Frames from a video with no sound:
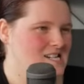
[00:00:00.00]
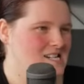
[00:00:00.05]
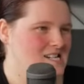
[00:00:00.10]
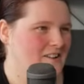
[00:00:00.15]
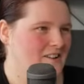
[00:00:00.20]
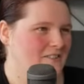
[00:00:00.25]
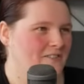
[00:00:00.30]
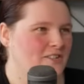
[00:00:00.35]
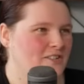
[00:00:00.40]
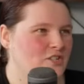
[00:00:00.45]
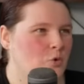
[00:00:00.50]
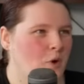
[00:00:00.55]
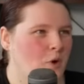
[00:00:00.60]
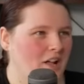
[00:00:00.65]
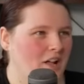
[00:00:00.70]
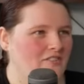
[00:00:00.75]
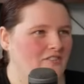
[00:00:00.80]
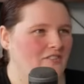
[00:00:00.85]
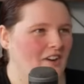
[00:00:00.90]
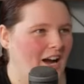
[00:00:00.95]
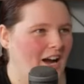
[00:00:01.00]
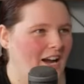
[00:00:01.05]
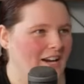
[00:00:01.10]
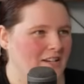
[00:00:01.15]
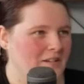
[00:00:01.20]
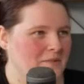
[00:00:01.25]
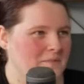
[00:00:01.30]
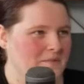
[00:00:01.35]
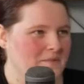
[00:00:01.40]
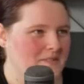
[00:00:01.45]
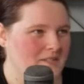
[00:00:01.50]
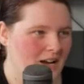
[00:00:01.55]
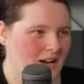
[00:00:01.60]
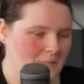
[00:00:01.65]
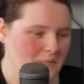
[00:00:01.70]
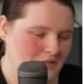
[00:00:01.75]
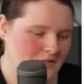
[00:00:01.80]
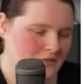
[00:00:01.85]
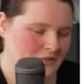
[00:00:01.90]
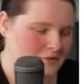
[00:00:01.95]
12 items,
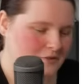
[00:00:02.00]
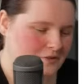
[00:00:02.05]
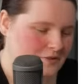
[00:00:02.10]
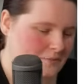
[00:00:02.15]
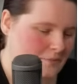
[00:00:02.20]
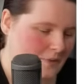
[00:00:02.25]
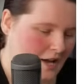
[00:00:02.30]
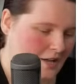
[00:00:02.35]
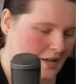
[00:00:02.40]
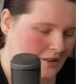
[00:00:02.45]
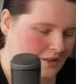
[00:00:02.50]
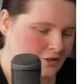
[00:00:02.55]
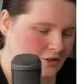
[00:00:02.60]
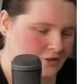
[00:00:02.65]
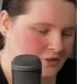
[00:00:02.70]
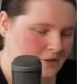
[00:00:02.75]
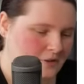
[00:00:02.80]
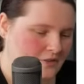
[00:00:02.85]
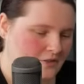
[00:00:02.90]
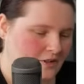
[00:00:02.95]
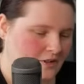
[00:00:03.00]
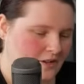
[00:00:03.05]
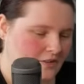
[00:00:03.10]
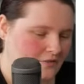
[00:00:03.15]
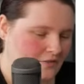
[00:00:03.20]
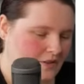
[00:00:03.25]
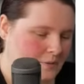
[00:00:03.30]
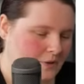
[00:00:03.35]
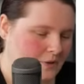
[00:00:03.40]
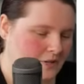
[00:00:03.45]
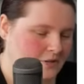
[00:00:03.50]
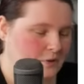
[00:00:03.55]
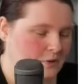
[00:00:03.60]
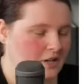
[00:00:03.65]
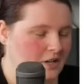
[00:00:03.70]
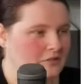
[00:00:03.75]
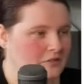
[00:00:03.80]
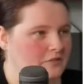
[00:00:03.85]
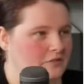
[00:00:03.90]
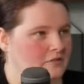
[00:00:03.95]
I'm gonna do some math. 125 divided by
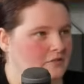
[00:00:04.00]
12.